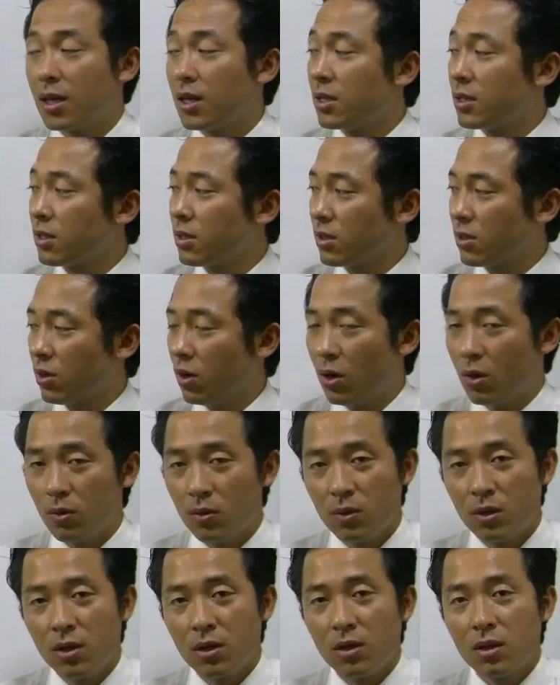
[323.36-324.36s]
So
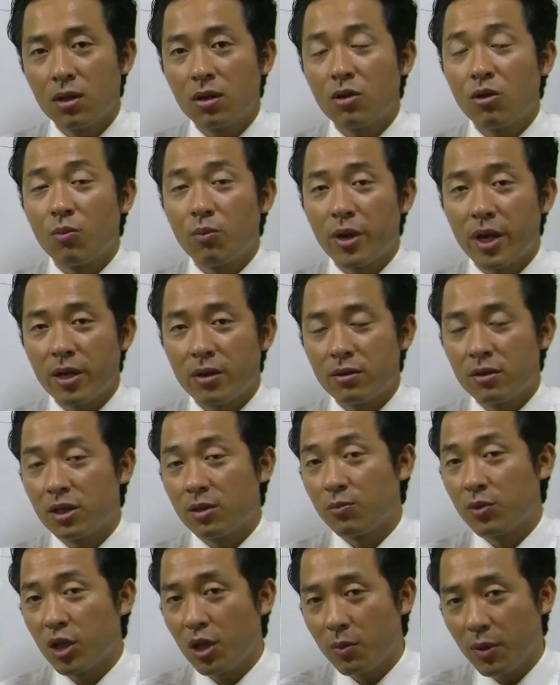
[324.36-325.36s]
compared to
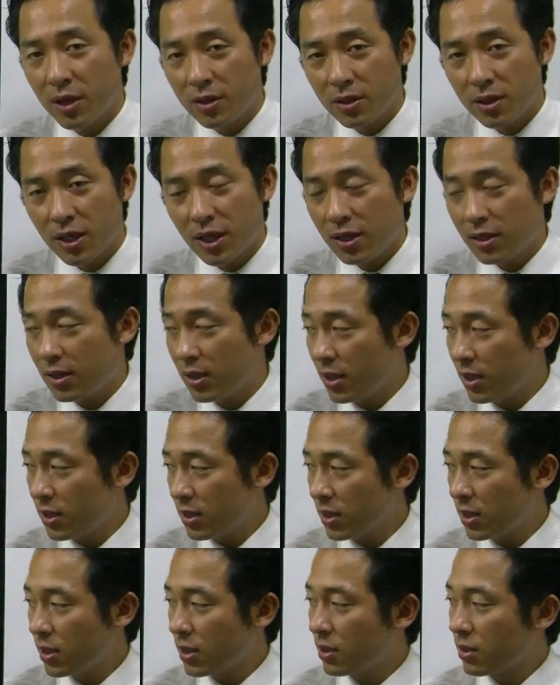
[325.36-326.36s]
the previous
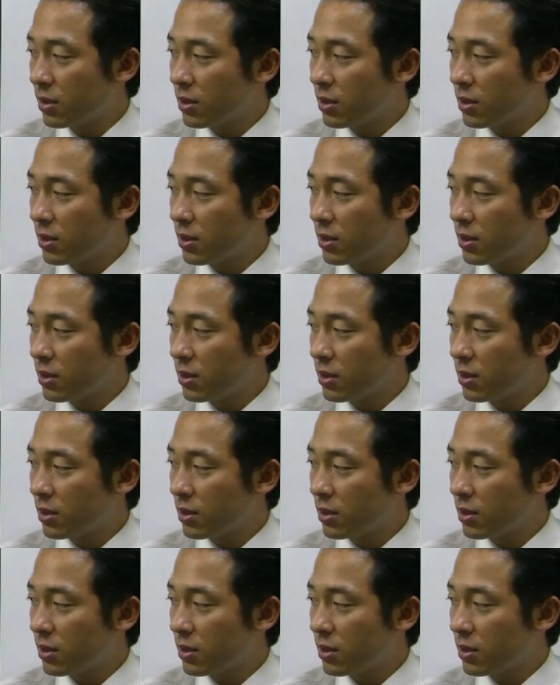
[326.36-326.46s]
cases,